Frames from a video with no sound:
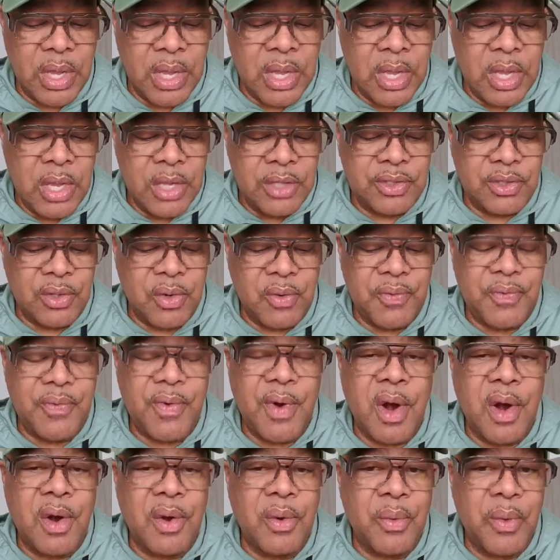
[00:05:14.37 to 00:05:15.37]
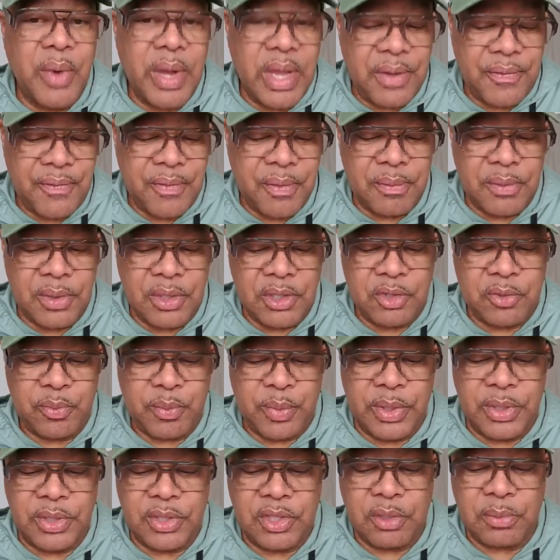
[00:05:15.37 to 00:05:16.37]
so far away from these
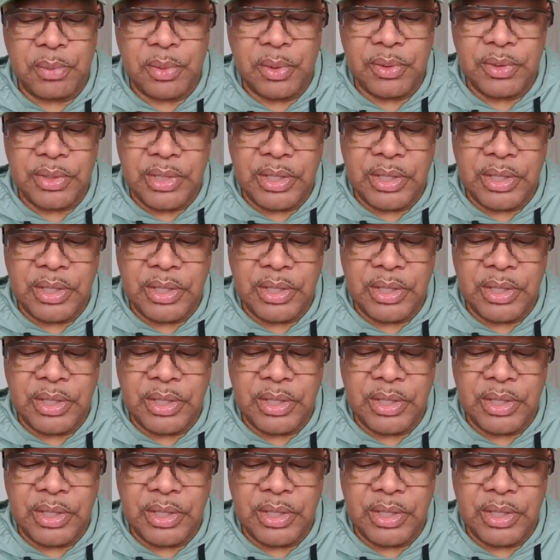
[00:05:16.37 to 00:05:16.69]
principles that